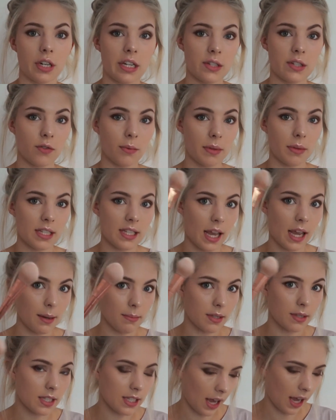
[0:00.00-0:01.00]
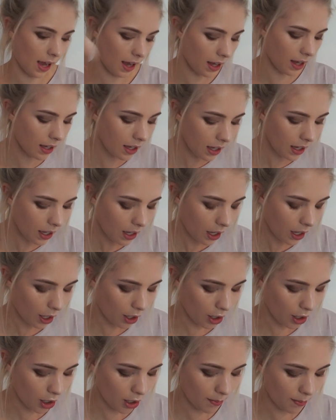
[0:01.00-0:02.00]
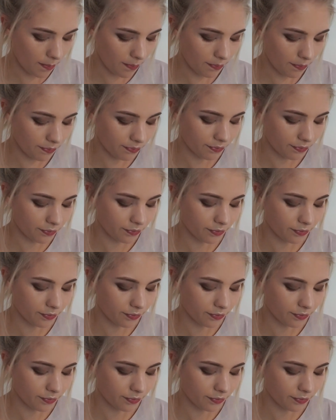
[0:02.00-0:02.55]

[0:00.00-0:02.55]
it's from the same set, and